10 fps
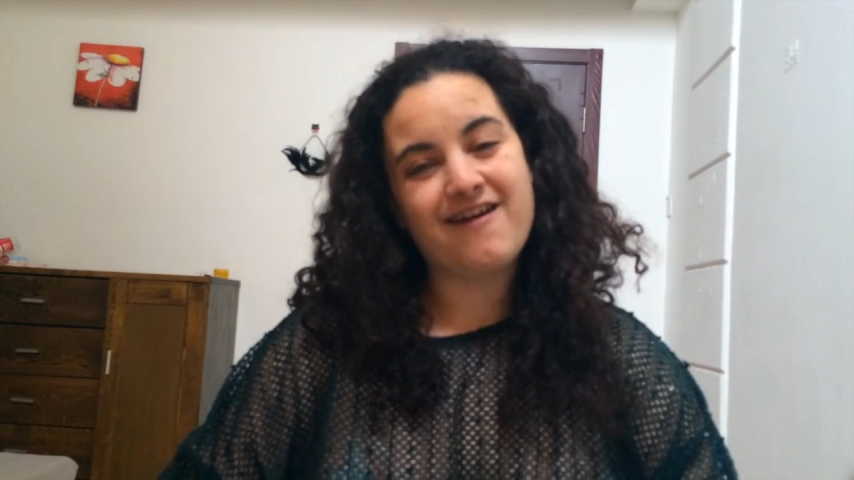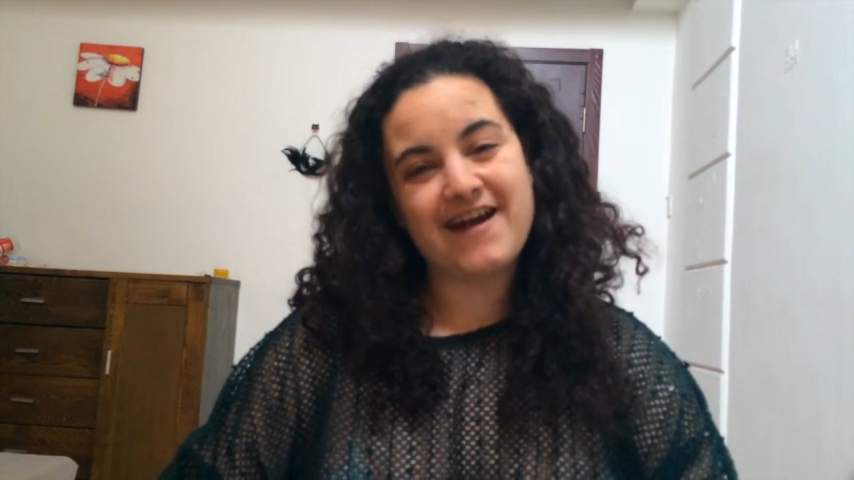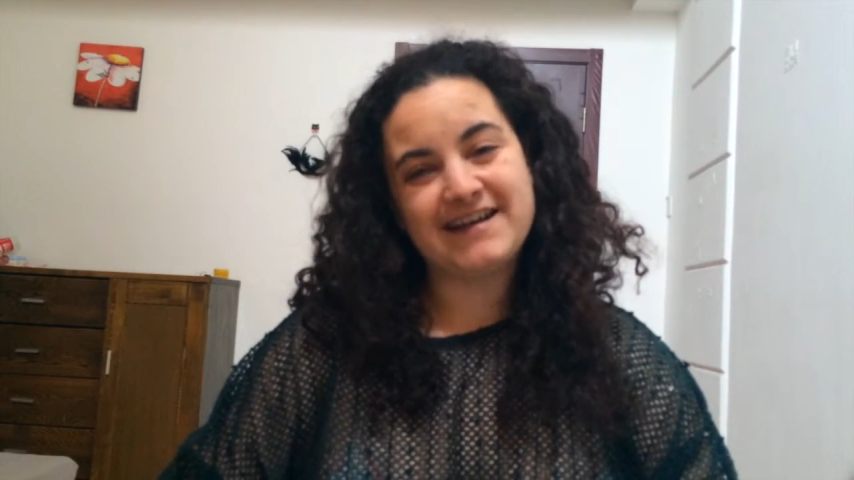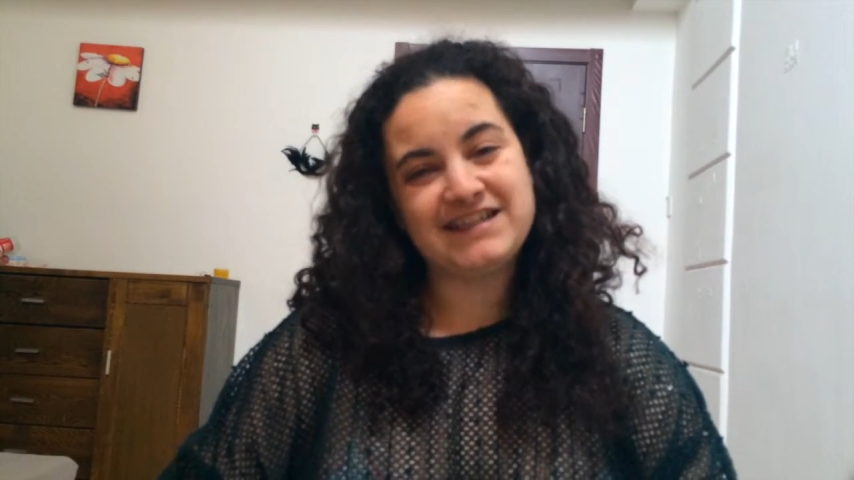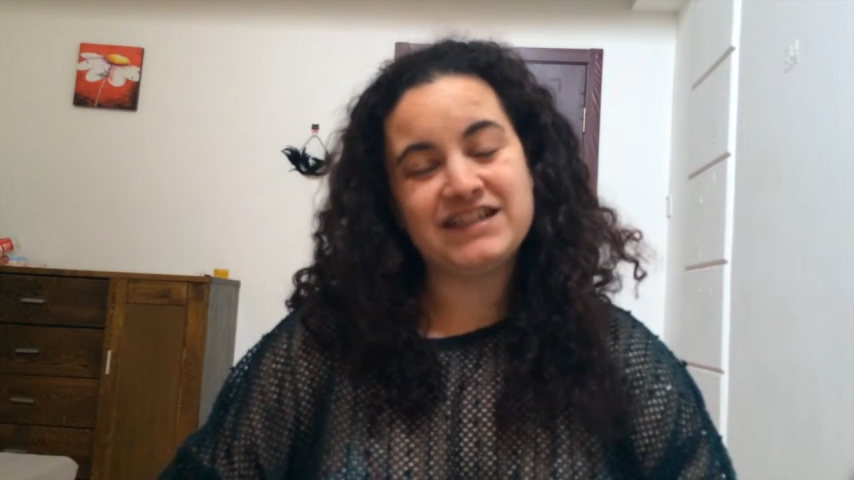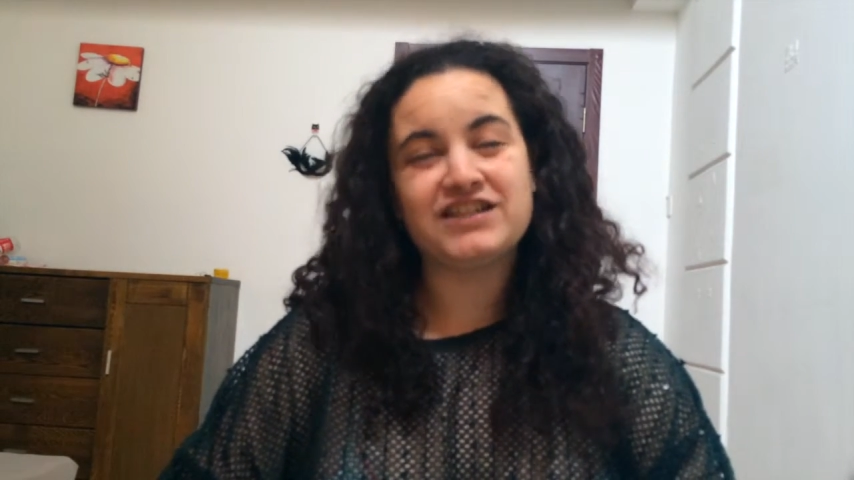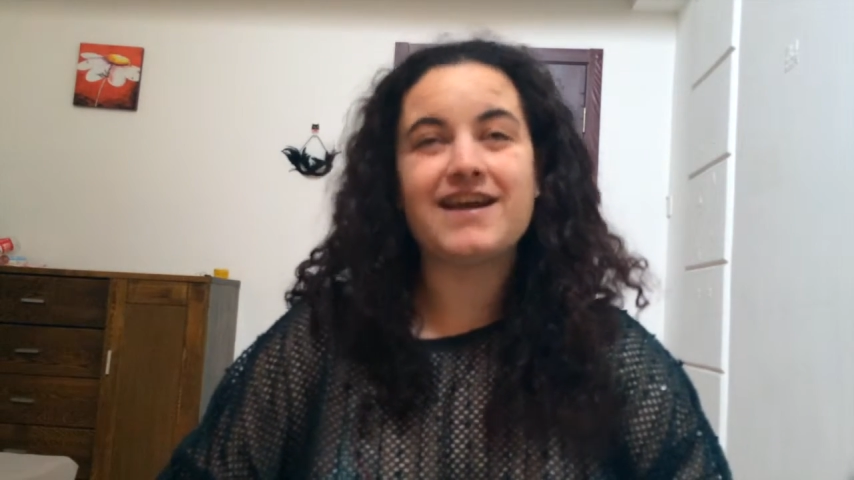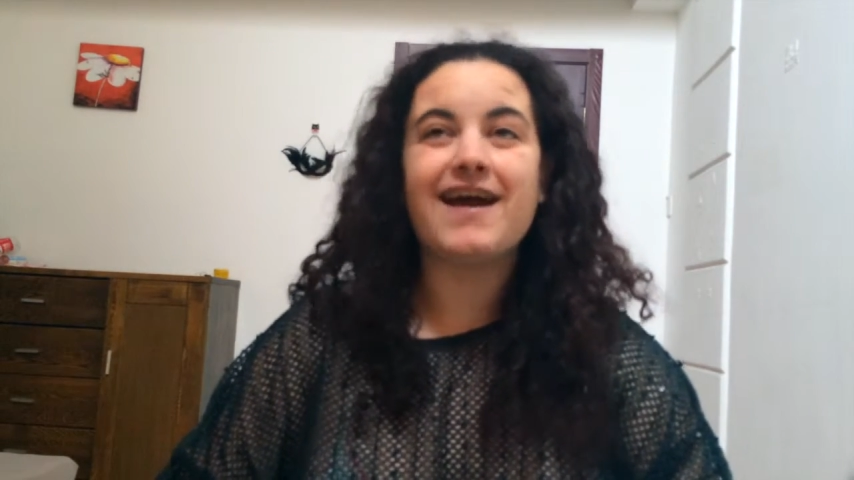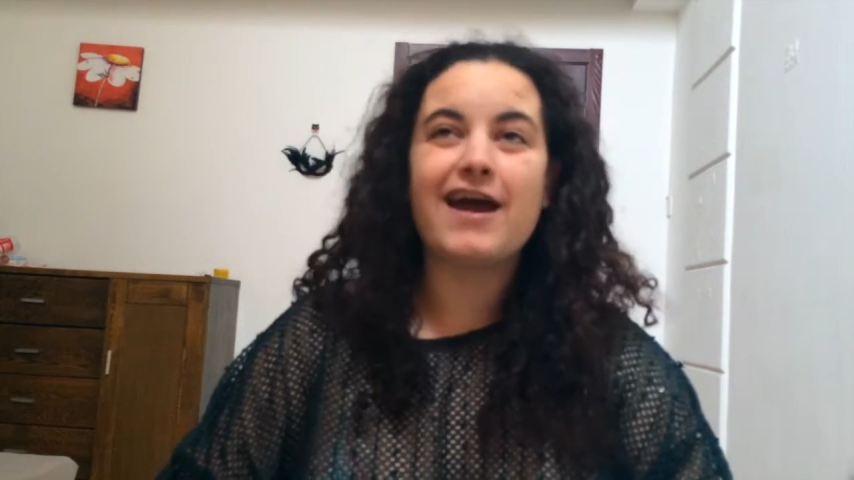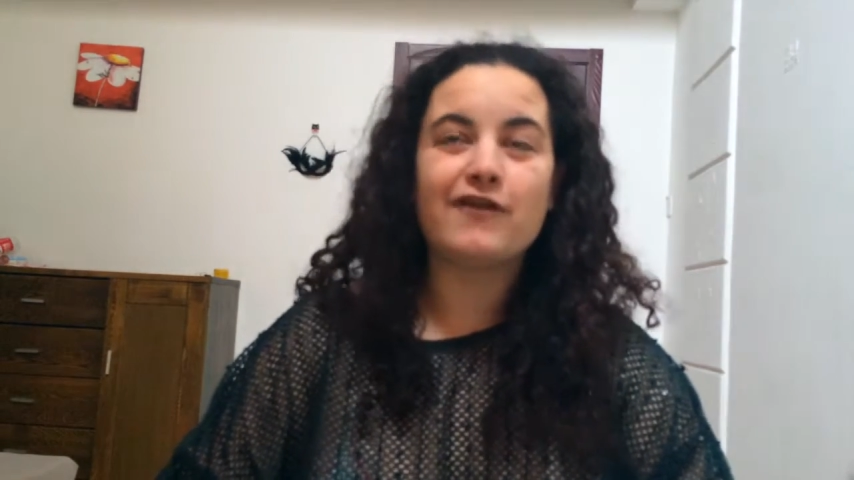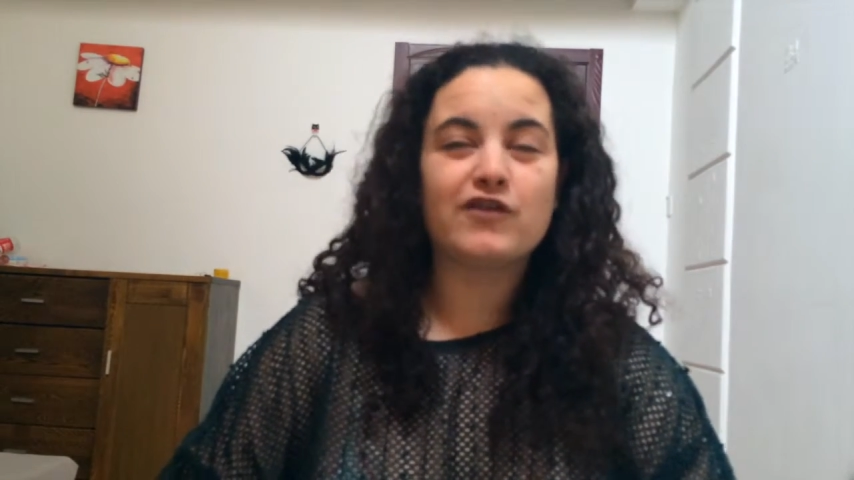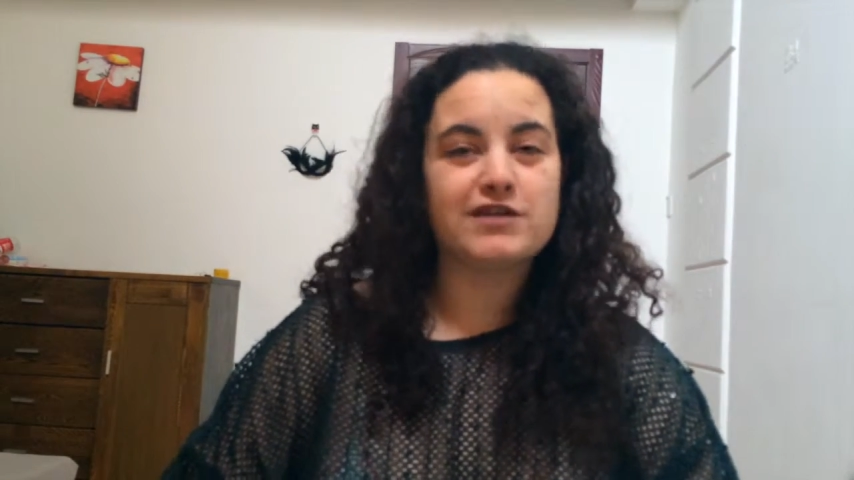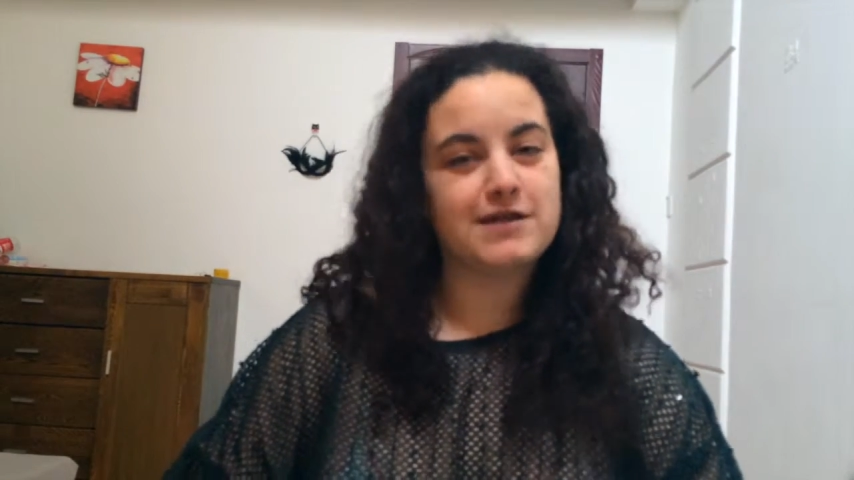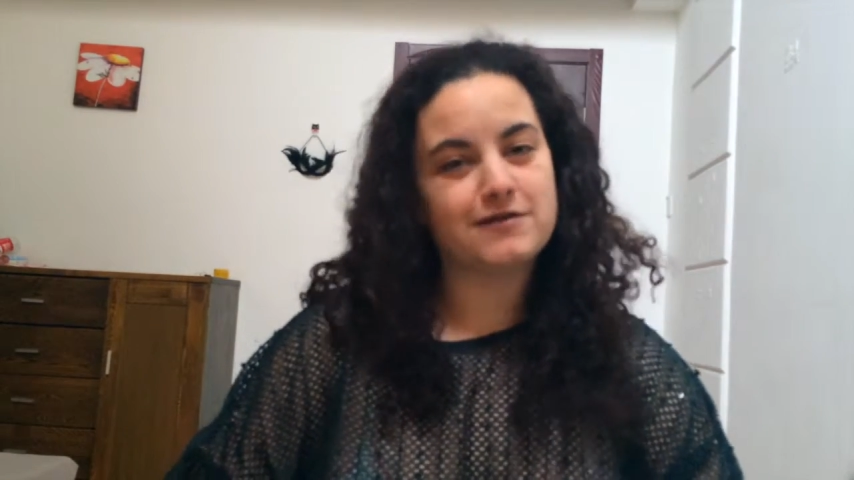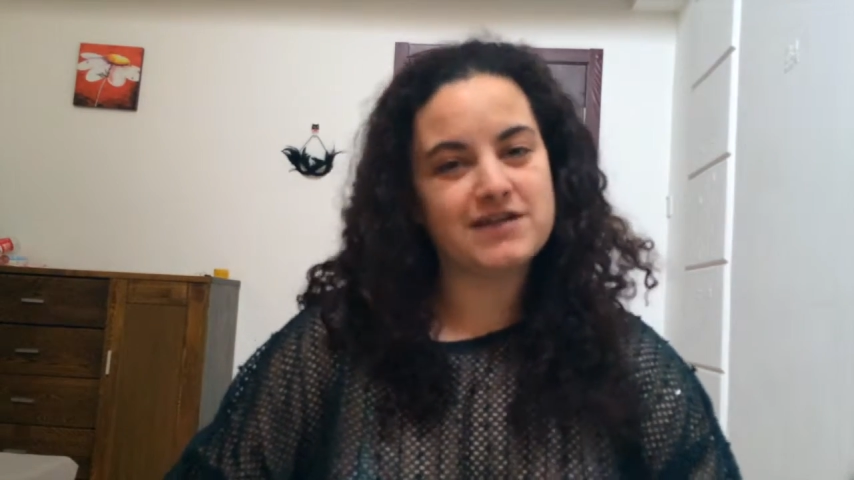I teach every
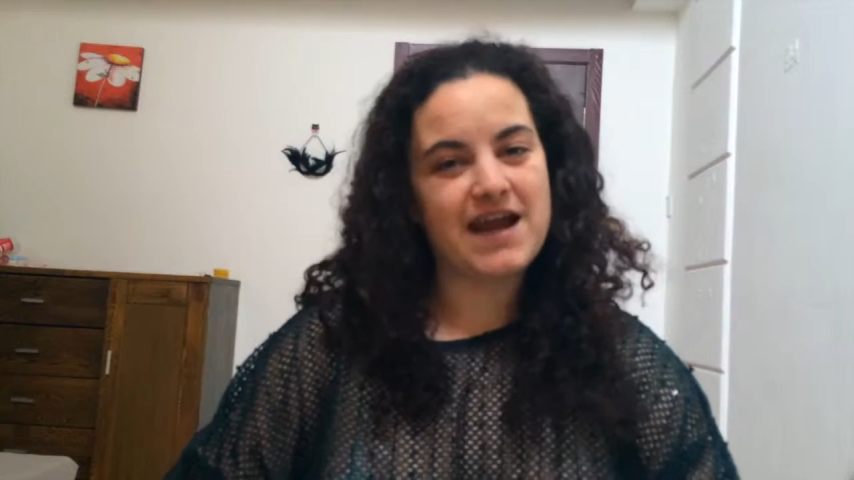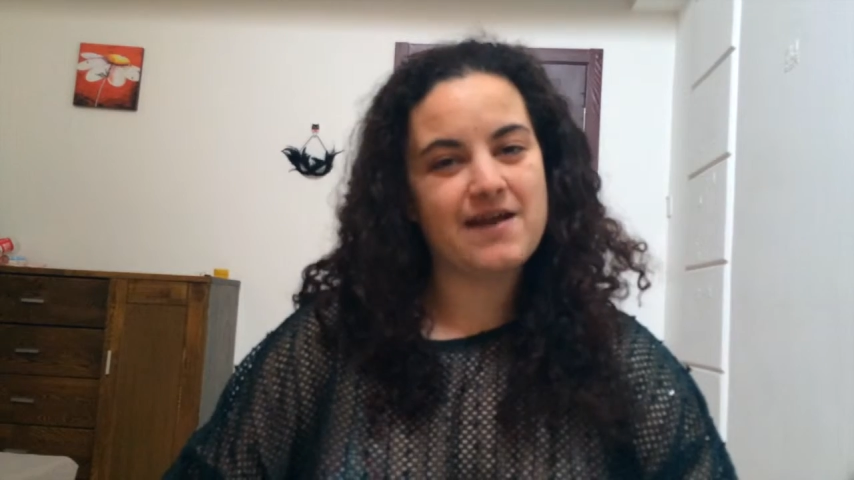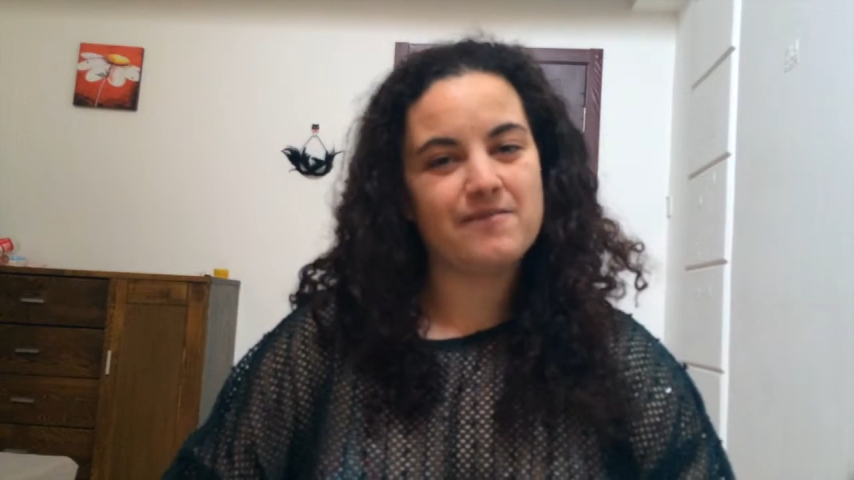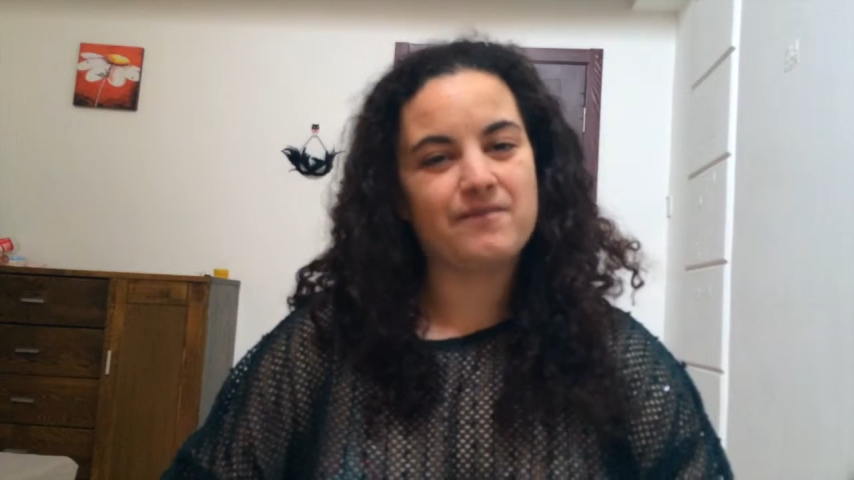single day.